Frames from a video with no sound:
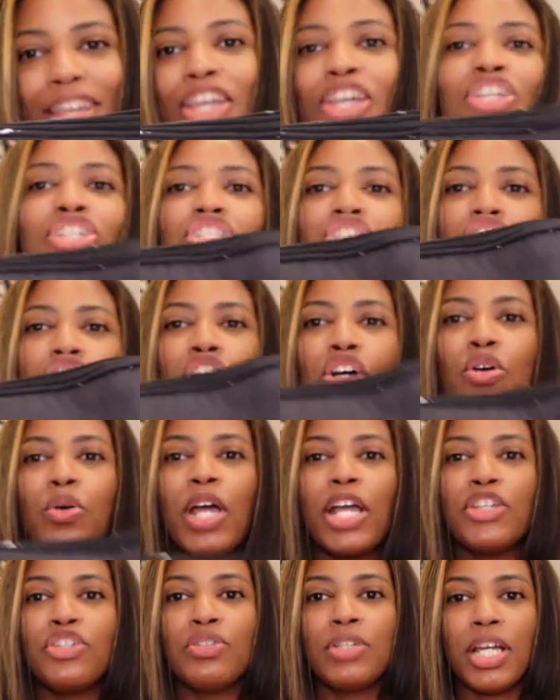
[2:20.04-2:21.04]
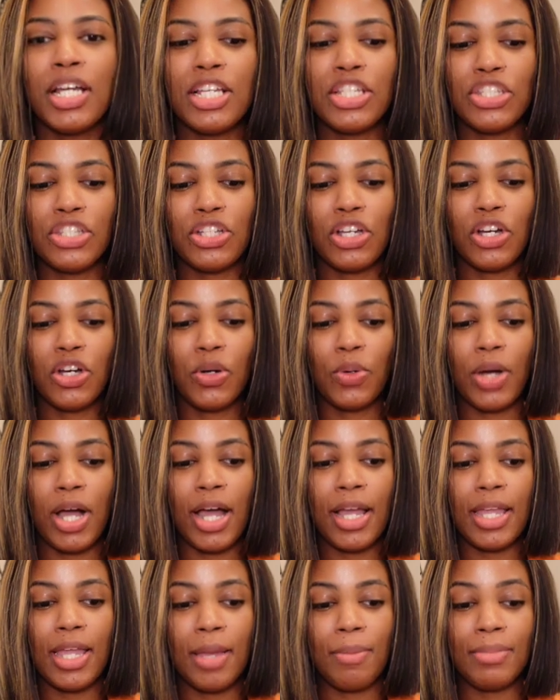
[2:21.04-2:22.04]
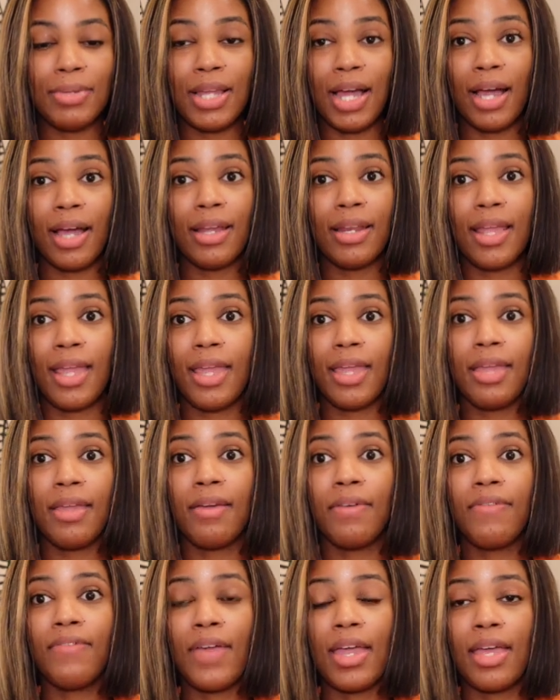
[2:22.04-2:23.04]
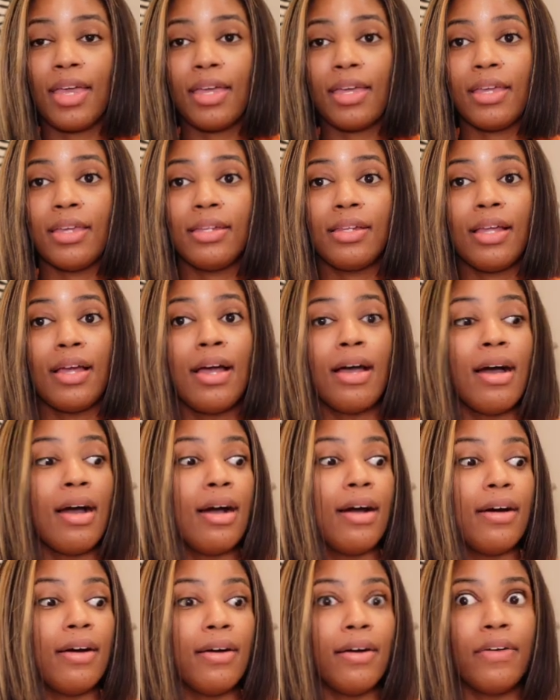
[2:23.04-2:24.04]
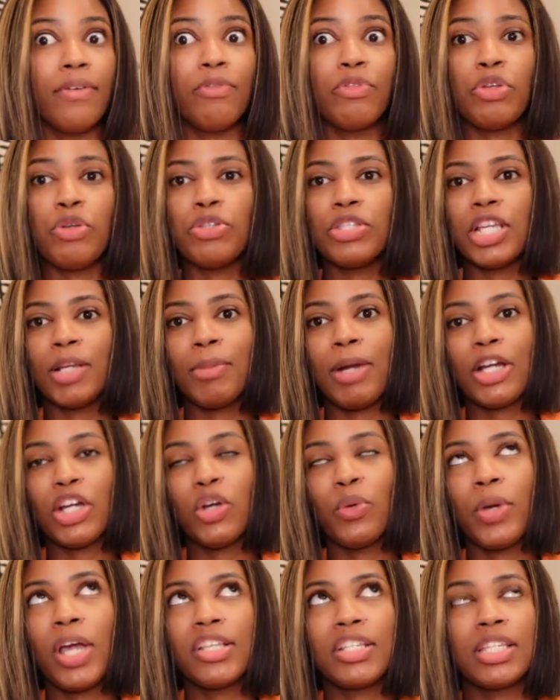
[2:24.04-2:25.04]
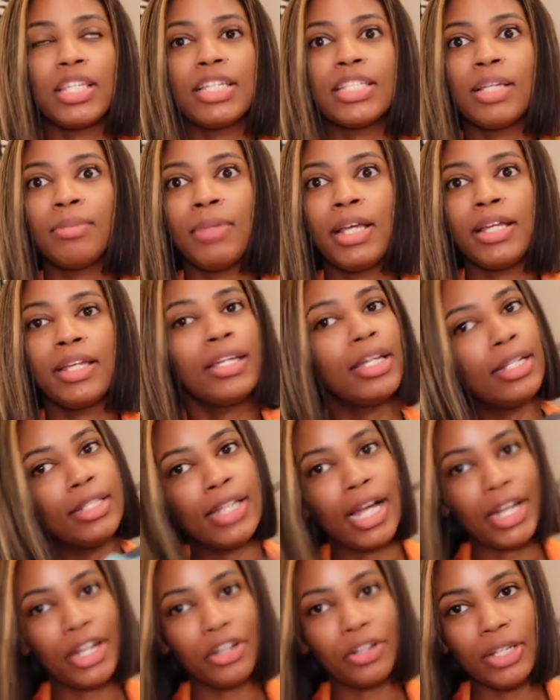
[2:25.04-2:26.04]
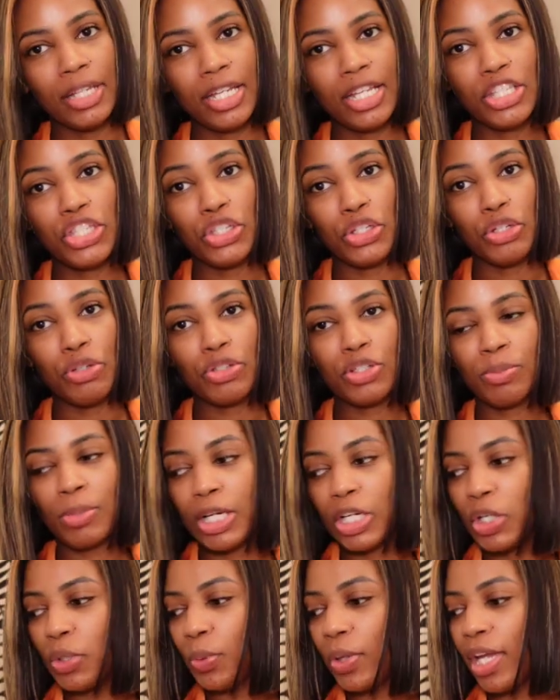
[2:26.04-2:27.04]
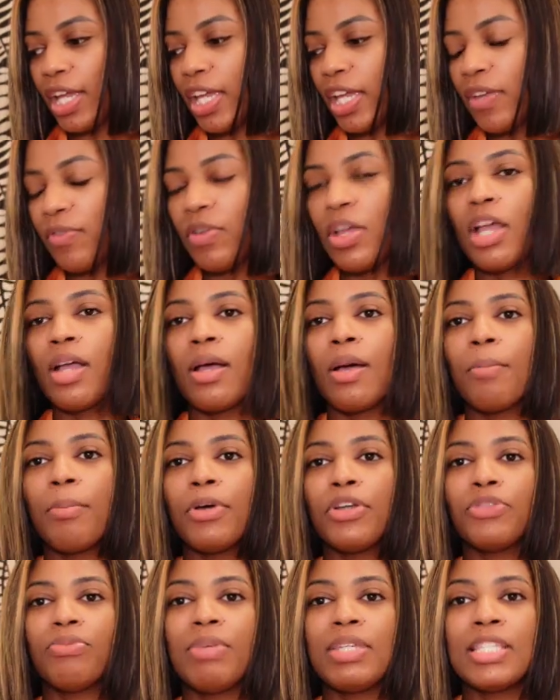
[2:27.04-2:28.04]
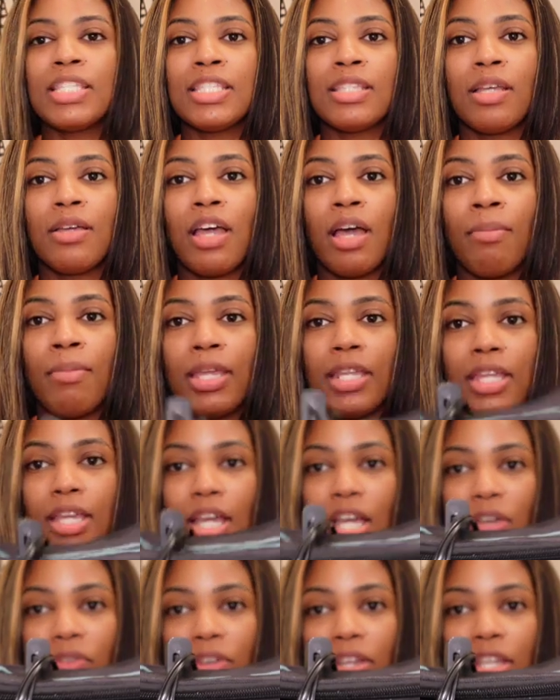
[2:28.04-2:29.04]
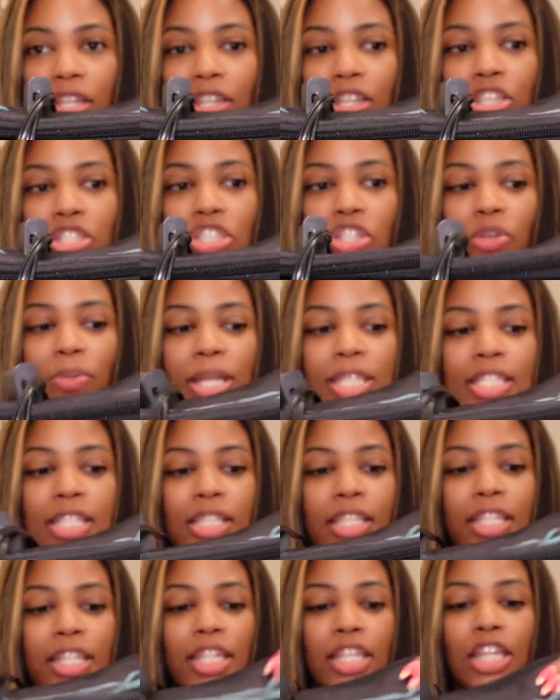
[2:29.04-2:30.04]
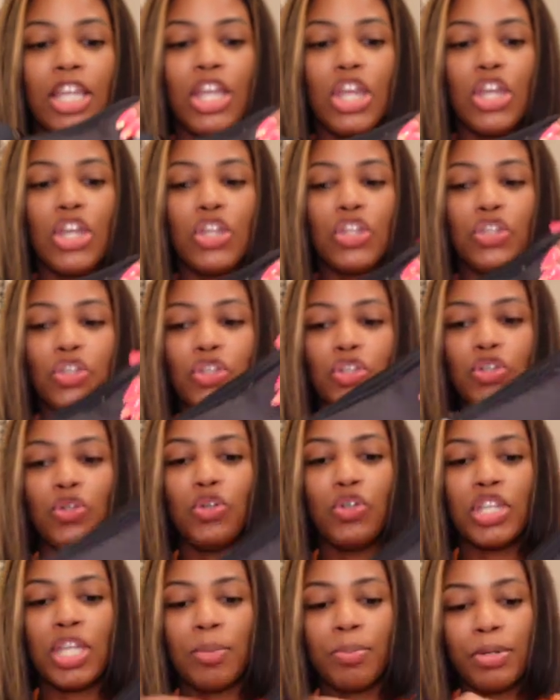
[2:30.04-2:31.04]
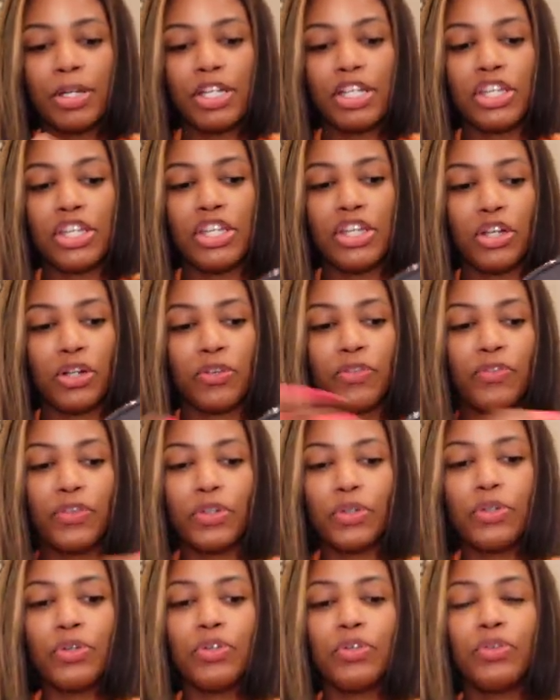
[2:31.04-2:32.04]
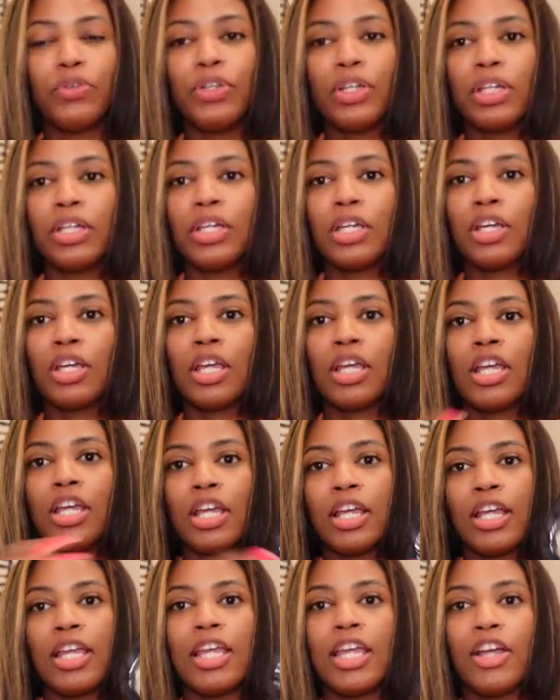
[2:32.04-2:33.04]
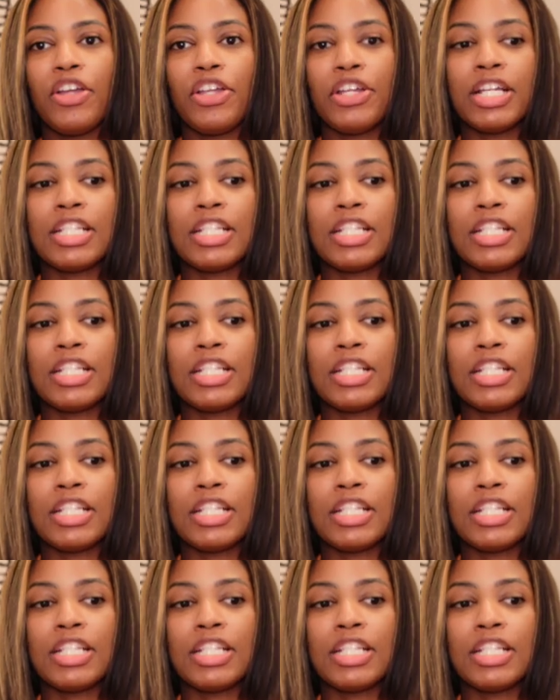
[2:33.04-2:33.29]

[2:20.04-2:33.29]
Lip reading: So as you guys know, I am not a fan of using microwaves unless I'm like in dire need to use a microwave, but this is a mini oven. So basically you can put your food or your